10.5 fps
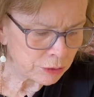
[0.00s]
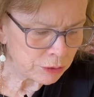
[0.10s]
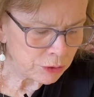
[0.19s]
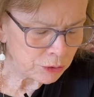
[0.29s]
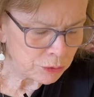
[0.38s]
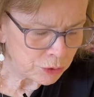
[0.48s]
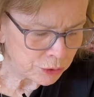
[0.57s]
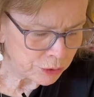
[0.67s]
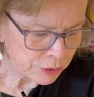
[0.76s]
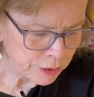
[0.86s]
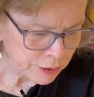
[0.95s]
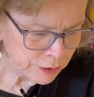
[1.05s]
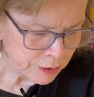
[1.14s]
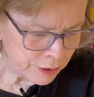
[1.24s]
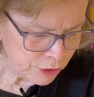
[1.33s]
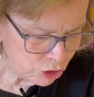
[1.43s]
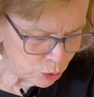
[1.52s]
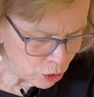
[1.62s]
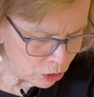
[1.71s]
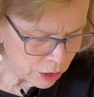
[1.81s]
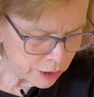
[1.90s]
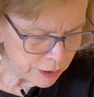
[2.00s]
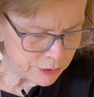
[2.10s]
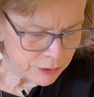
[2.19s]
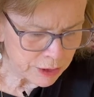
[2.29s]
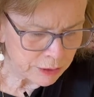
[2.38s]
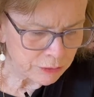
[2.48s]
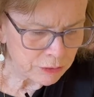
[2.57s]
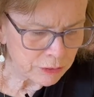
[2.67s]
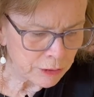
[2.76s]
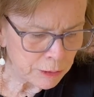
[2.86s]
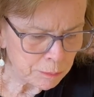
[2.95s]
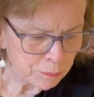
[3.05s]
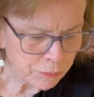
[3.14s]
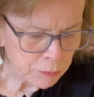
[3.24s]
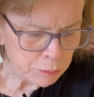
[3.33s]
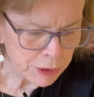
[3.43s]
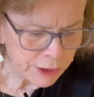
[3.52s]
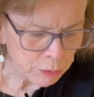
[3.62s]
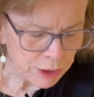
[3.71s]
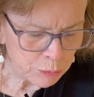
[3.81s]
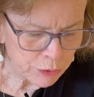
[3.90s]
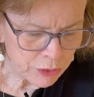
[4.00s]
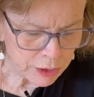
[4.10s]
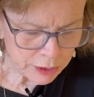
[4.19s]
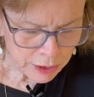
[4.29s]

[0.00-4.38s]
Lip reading: You could do all kinds of things, play around with it.